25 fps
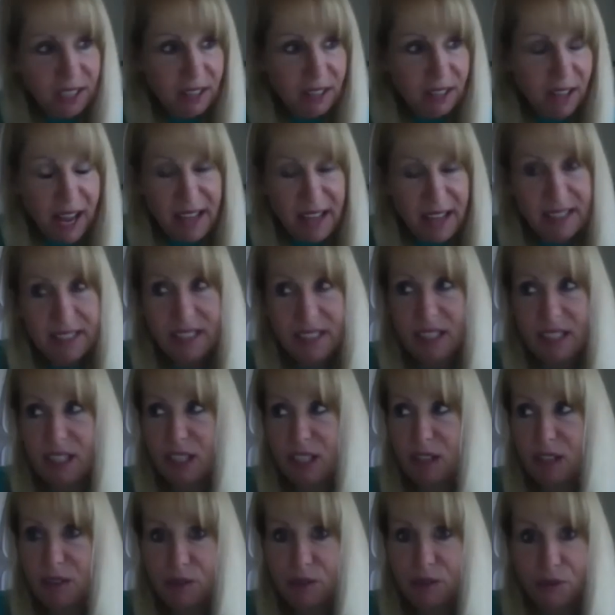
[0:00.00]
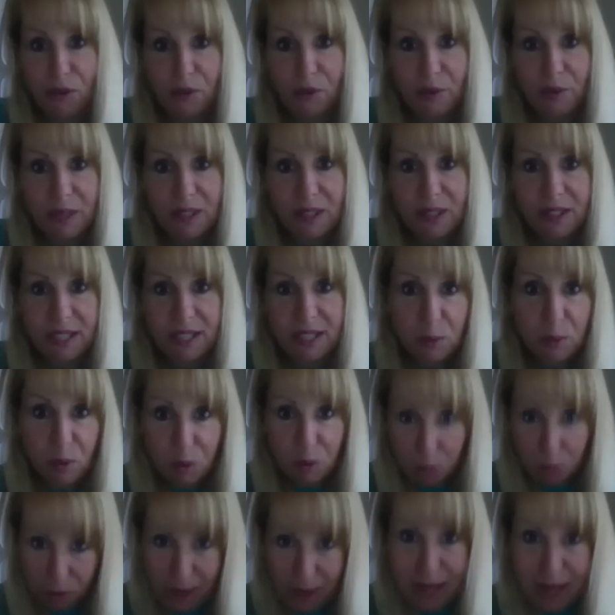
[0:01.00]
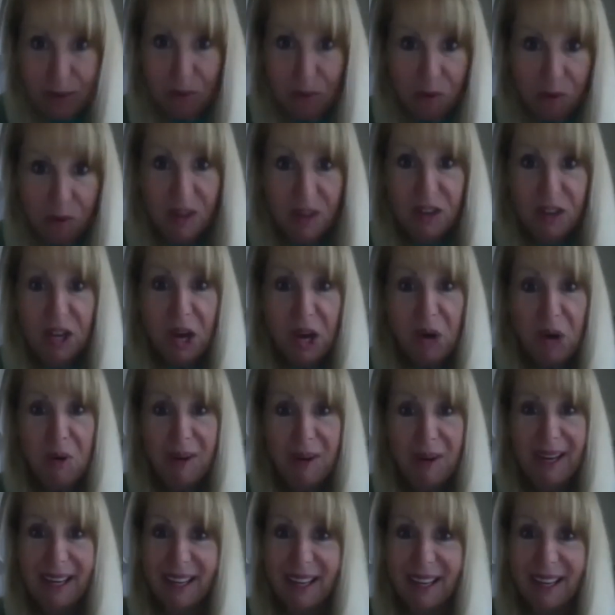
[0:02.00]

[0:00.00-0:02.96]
lesson for me saying well great we're going